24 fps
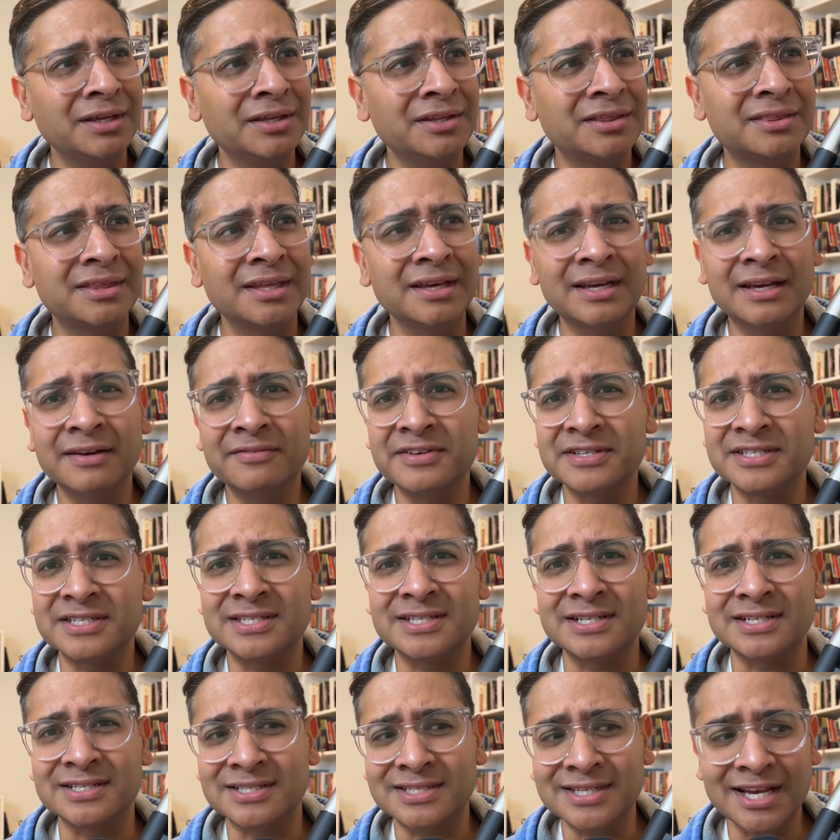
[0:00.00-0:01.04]
think of as
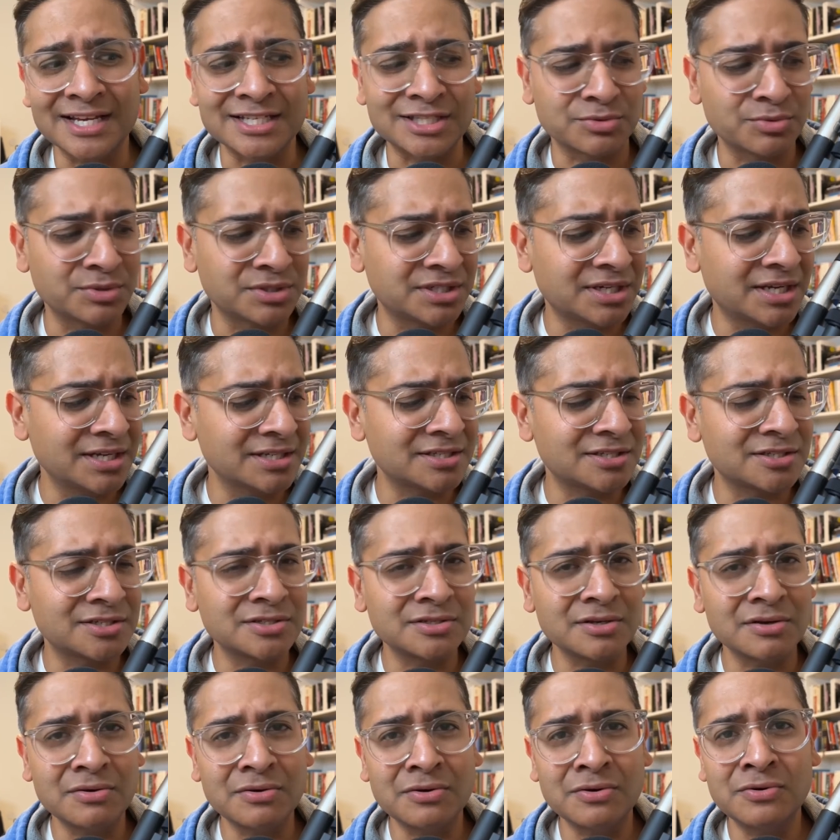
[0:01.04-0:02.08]
success, which gets
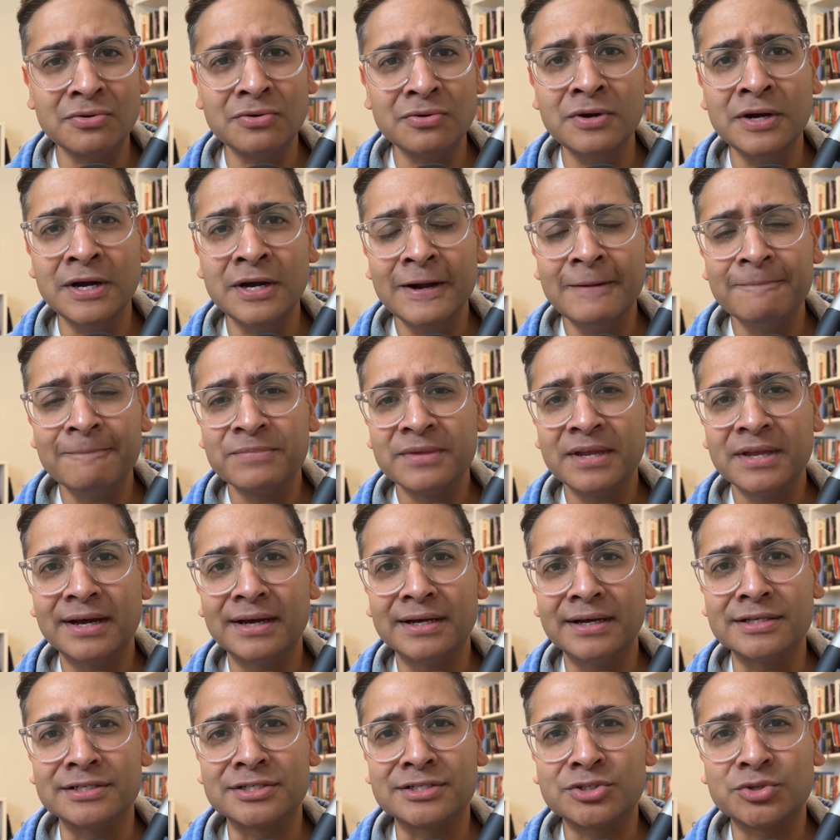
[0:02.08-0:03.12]
so
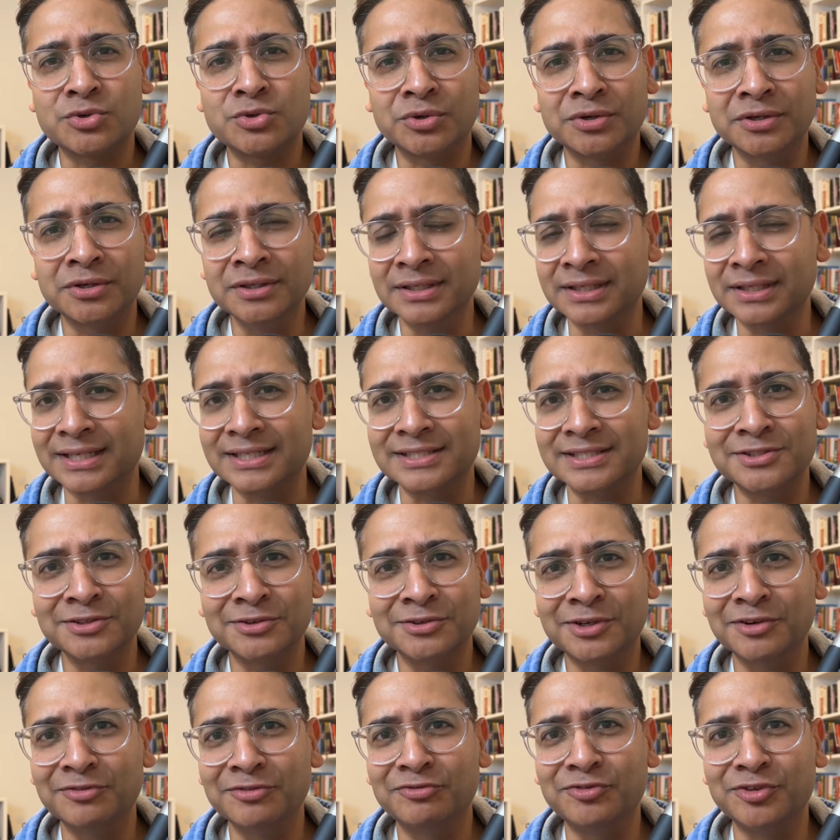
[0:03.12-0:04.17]
squirrely, gets so
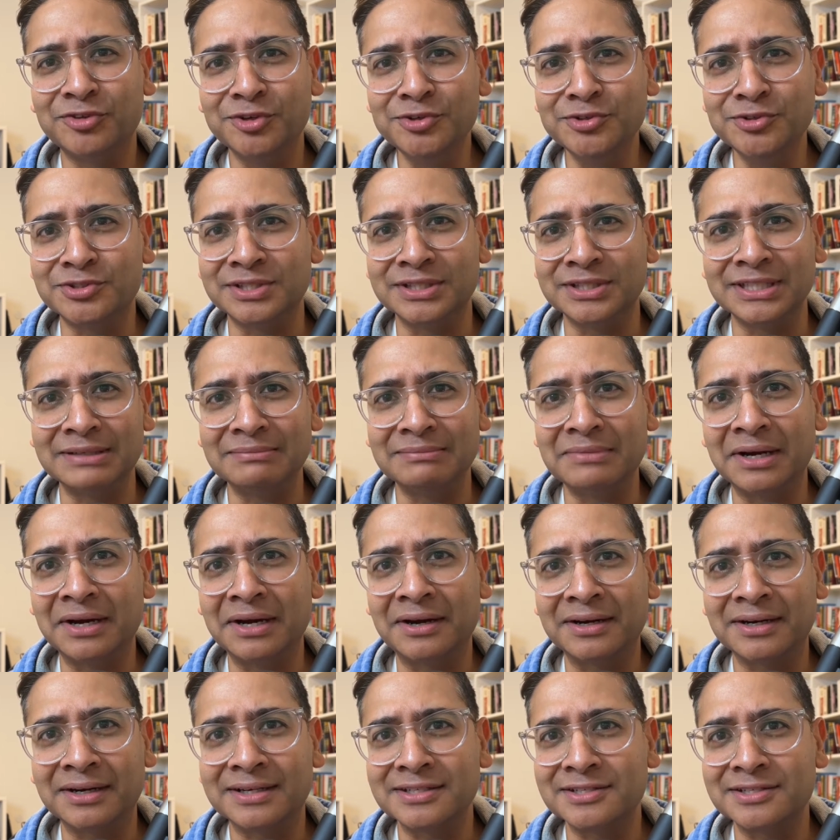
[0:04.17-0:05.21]
confused in the
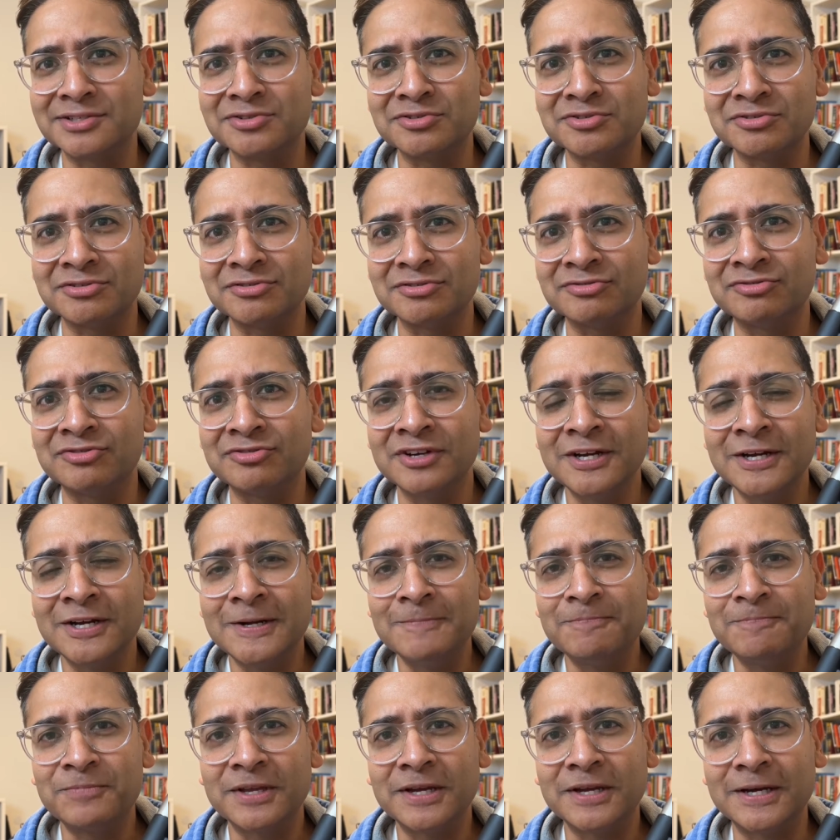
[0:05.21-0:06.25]
American sort of
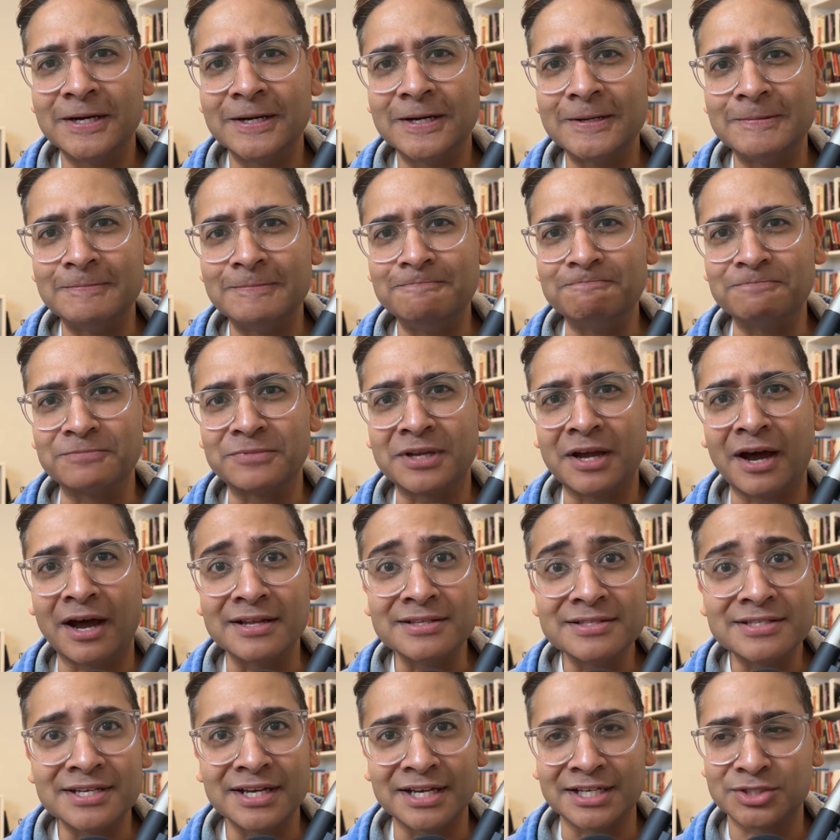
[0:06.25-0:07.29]

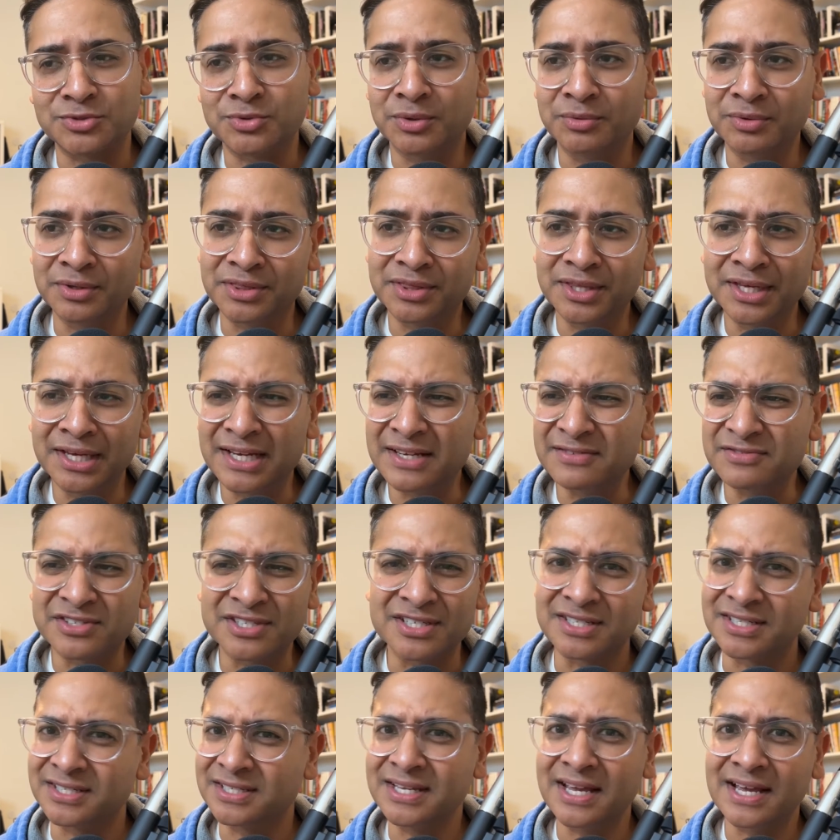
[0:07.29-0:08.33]
context where we think of
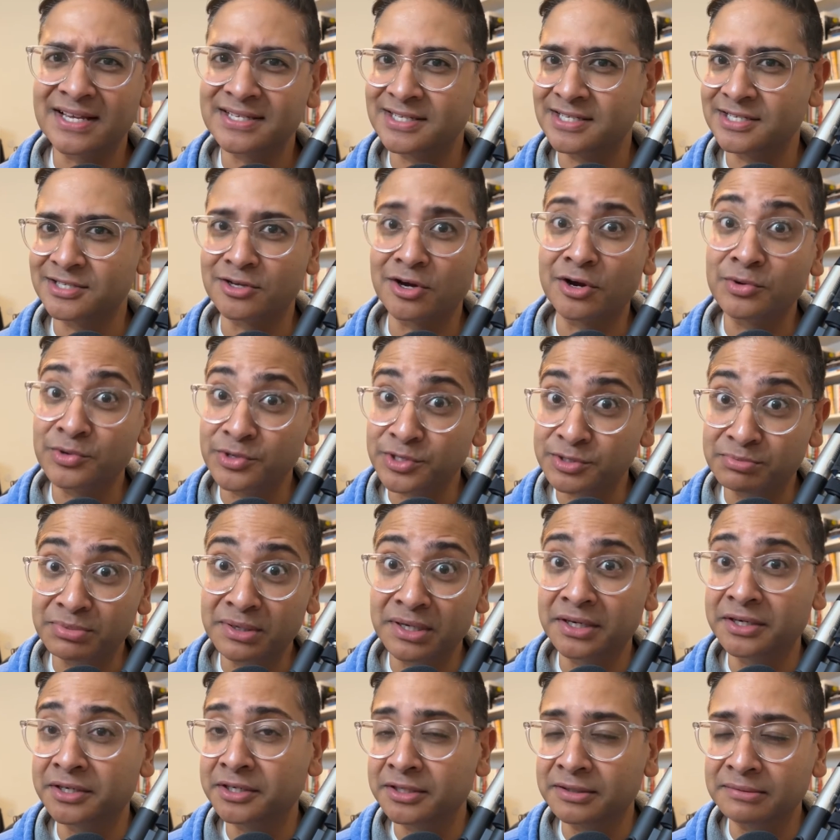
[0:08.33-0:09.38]
success as always
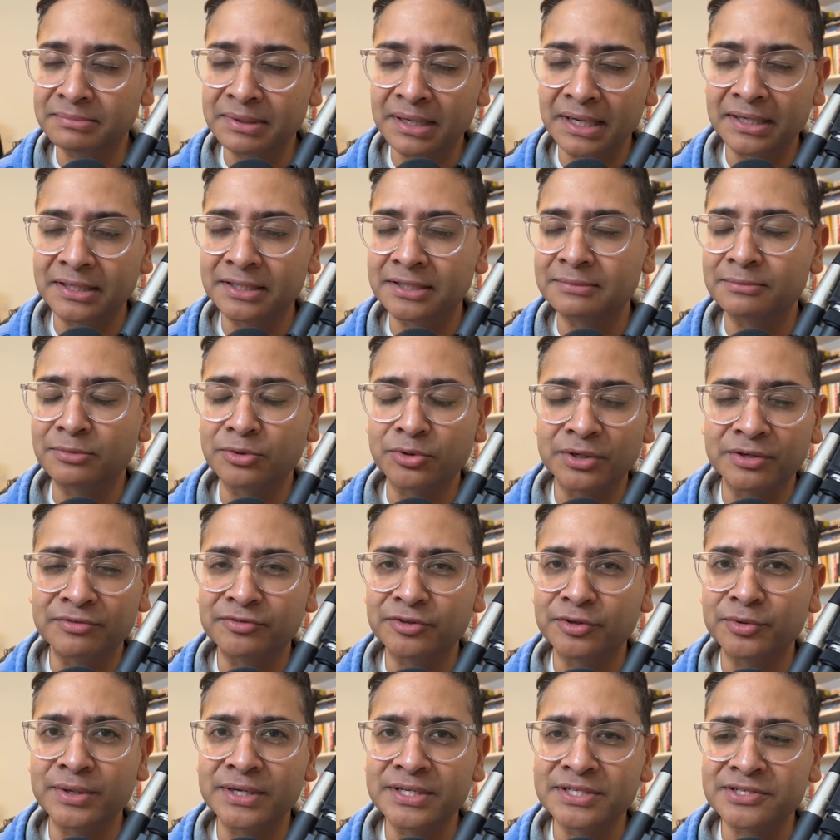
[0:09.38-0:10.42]
bigger, better, more
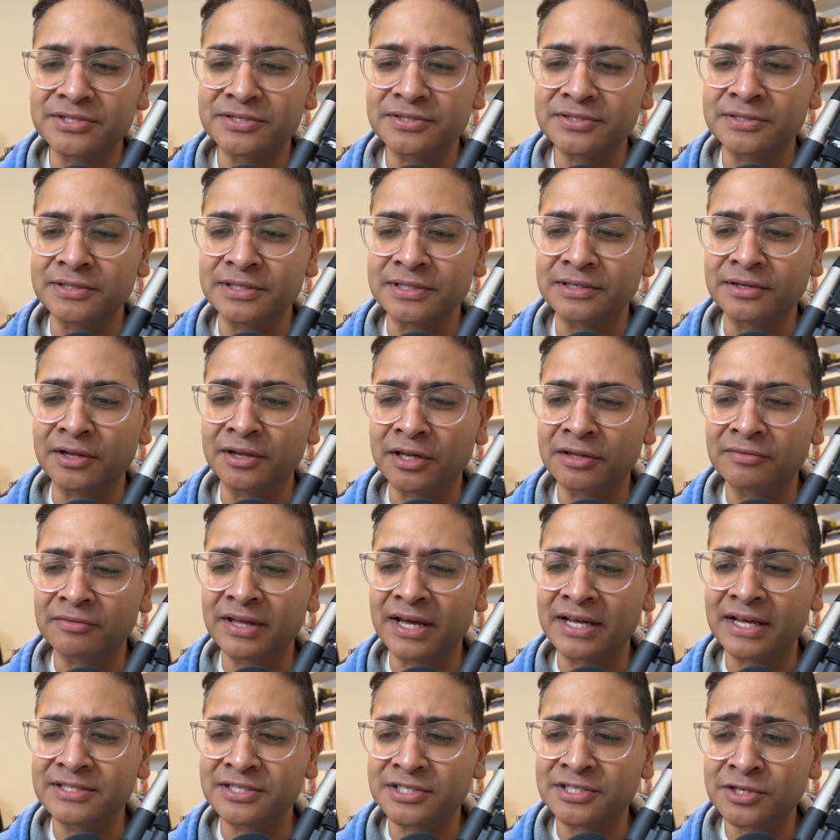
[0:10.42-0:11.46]
influential, and all of that.
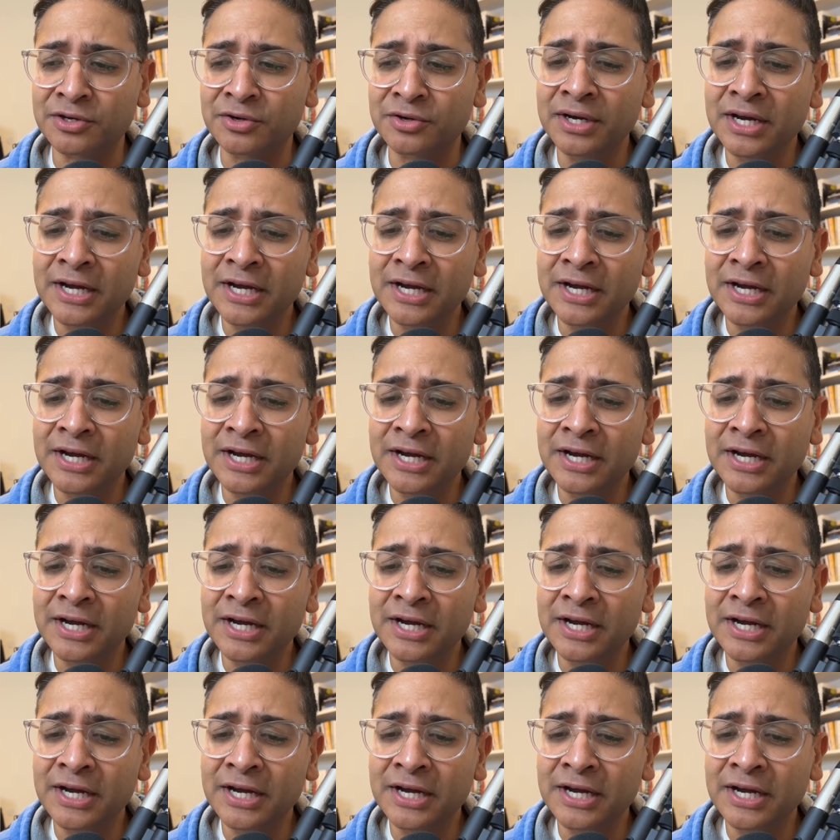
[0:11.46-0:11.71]
And so